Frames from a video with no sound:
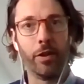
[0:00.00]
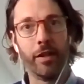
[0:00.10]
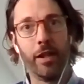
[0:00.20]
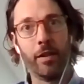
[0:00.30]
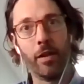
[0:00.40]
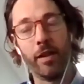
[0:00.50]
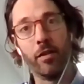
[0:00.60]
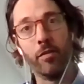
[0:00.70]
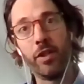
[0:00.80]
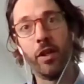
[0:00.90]
I think
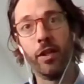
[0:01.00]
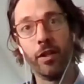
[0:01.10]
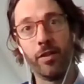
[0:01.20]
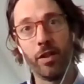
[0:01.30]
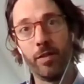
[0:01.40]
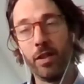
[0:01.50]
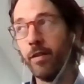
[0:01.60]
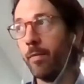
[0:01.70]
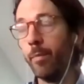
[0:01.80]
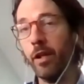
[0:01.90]
the returning Conservative
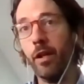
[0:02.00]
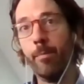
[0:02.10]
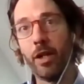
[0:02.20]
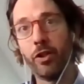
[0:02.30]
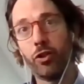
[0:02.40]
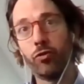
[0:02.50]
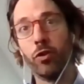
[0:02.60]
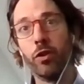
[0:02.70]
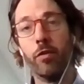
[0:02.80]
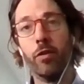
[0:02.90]
government are much
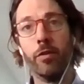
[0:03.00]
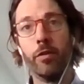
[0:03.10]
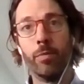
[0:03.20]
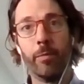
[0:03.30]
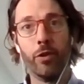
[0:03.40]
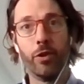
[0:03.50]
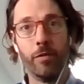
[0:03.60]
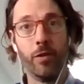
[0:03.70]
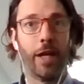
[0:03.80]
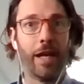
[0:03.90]
stronger on the promotion
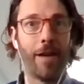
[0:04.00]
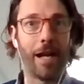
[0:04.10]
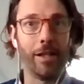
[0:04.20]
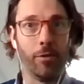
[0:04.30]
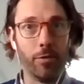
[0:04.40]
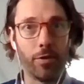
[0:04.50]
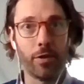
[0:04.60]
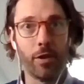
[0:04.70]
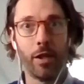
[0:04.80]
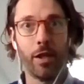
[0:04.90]
of UK
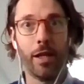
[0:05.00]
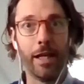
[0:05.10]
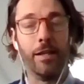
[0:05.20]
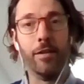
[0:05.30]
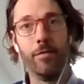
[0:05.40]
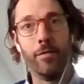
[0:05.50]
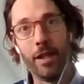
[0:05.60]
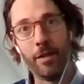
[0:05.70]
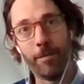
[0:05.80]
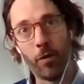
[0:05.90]
values in
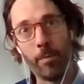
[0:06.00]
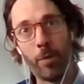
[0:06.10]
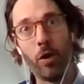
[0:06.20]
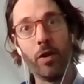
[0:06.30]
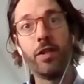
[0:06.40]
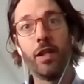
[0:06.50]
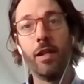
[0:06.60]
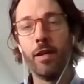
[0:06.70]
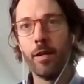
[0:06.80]
foreign policy.